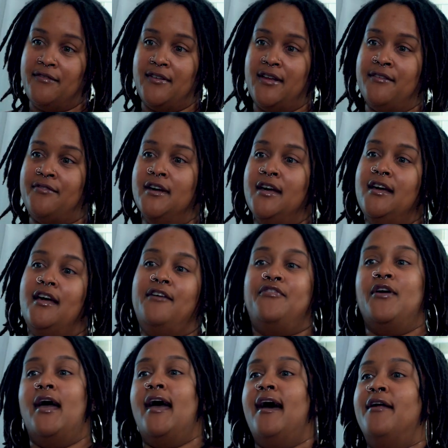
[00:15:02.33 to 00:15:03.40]
know, if you
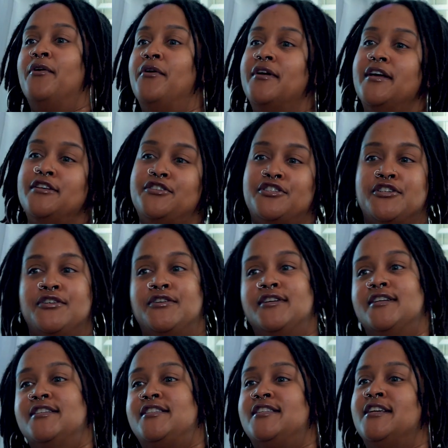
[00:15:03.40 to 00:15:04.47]
add on
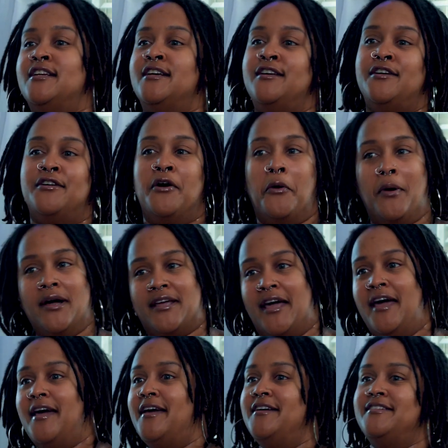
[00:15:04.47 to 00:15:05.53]
insurance and a
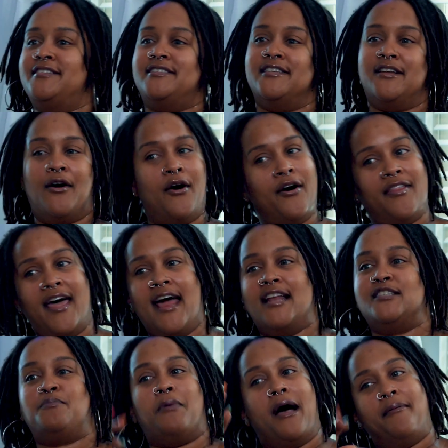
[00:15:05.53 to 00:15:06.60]
case and all that,
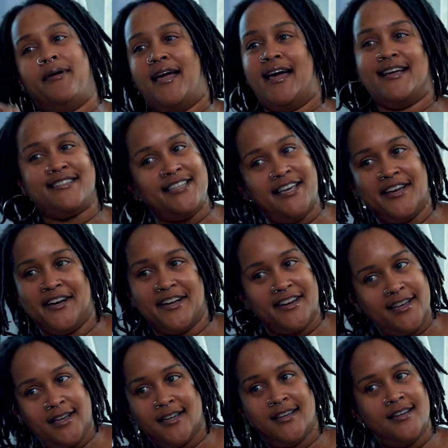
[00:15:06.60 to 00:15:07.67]
it's probably $1,800.